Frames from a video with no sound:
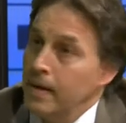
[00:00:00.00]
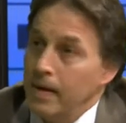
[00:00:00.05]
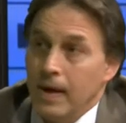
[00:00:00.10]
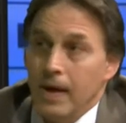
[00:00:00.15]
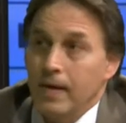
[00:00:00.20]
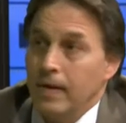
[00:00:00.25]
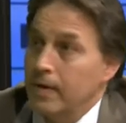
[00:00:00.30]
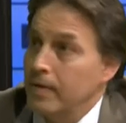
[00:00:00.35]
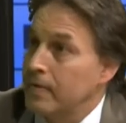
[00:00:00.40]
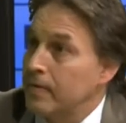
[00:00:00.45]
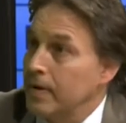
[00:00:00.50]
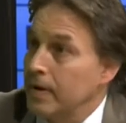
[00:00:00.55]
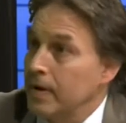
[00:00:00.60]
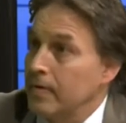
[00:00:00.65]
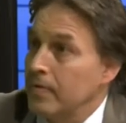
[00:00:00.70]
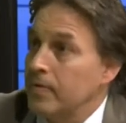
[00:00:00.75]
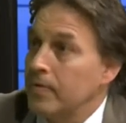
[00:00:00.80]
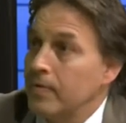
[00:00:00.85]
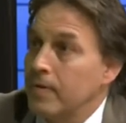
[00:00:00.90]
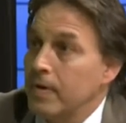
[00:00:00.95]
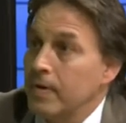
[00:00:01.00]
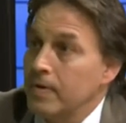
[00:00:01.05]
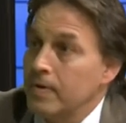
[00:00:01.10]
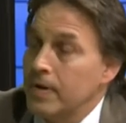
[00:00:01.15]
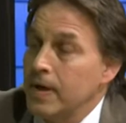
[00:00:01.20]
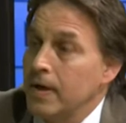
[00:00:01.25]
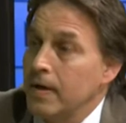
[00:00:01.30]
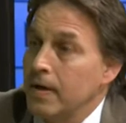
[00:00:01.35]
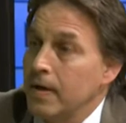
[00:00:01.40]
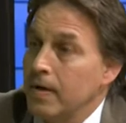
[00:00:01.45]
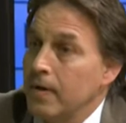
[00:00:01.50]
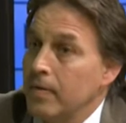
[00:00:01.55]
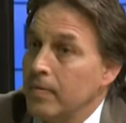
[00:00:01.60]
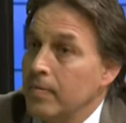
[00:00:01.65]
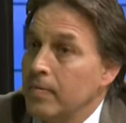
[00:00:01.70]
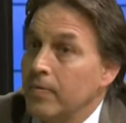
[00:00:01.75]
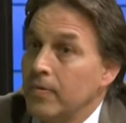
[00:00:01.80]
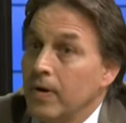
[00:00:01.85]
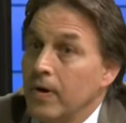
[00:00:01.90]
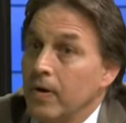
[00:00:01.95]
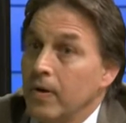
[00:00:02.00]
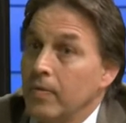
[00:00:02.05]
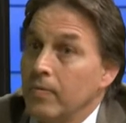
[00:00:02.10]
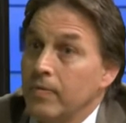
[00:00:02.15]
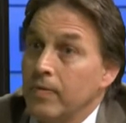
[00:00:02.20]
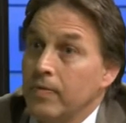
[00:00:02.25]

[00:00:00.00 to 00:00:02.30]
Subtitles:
and then things take care of themselves.